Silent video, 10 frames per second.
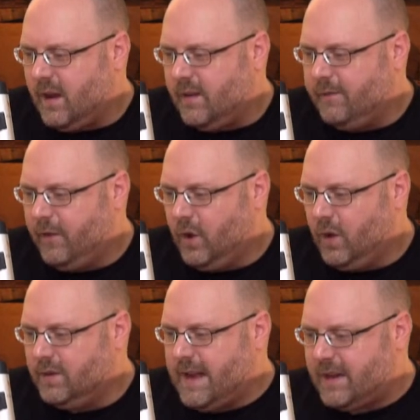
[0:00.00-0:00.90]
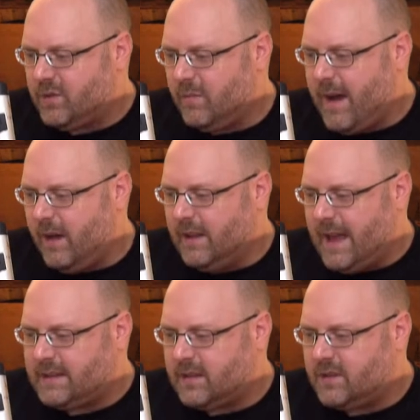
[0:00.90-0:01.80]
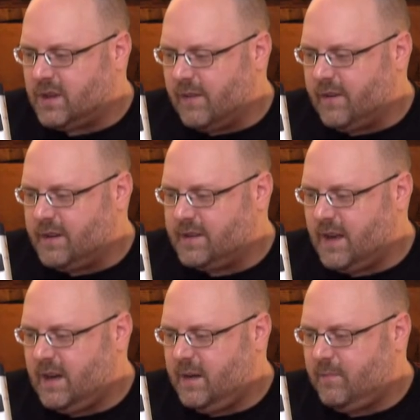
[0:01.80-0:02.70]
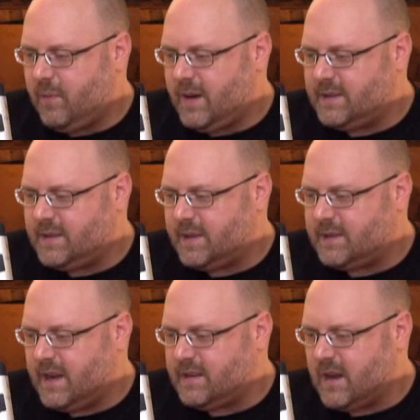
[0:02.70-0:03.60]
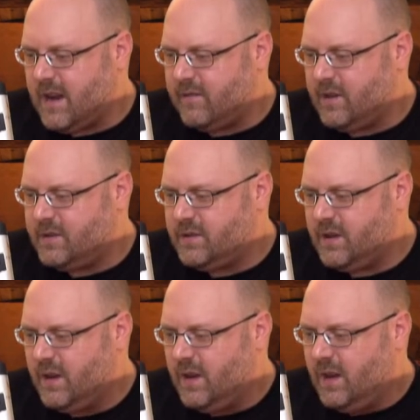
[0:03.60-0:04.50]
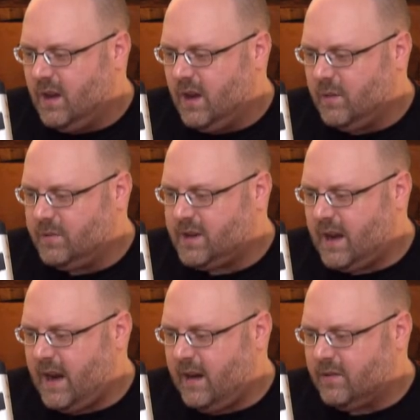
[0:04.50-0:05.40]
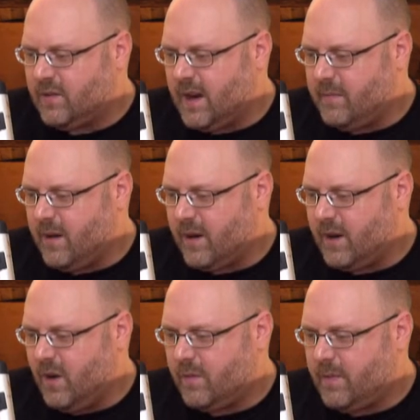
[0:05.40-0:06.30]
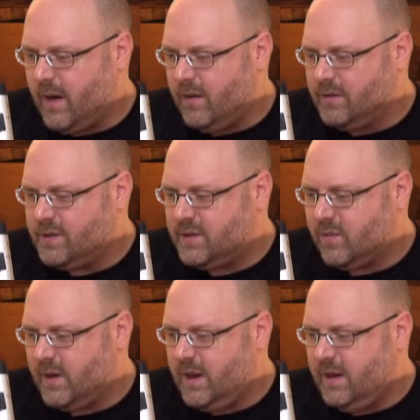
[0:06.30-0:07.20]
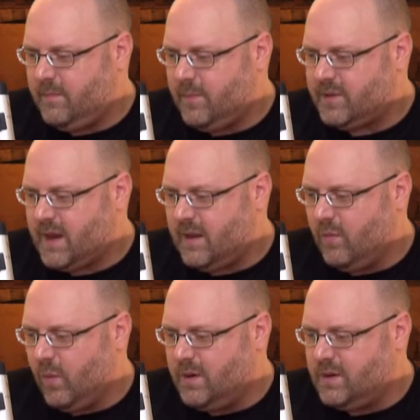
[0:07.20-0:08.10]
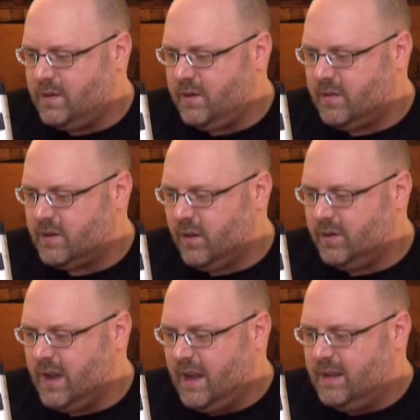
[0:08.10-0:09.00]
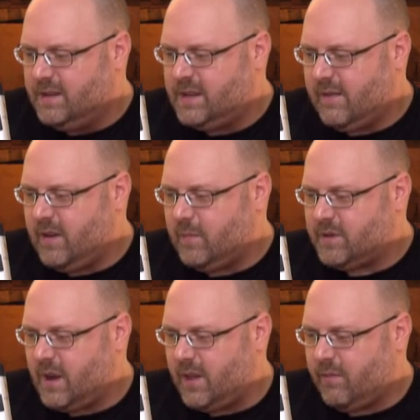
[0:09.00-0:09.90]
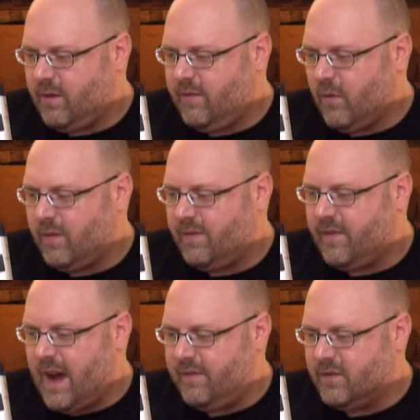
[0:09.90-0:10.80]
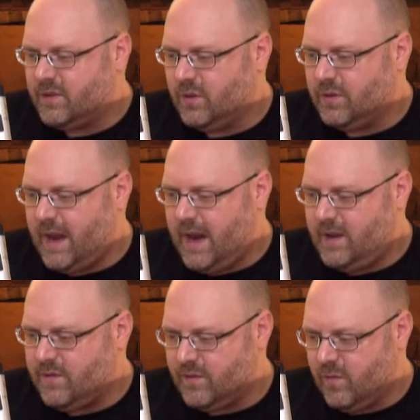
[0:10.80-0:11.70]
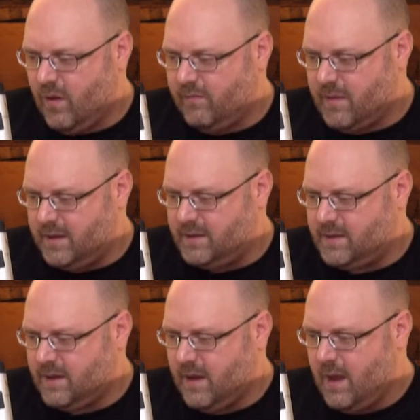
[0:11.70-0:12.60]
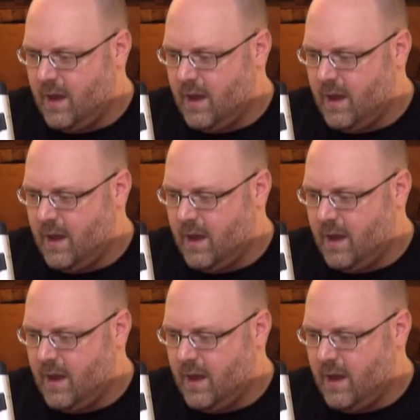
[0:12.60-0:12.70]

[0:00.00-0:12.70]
A full natural malolactic to soften acidity, pressed to six days on average. 100% air dried American oak barrels, 20% one to two years old, 70% three, four, and five years old, aged for 12 months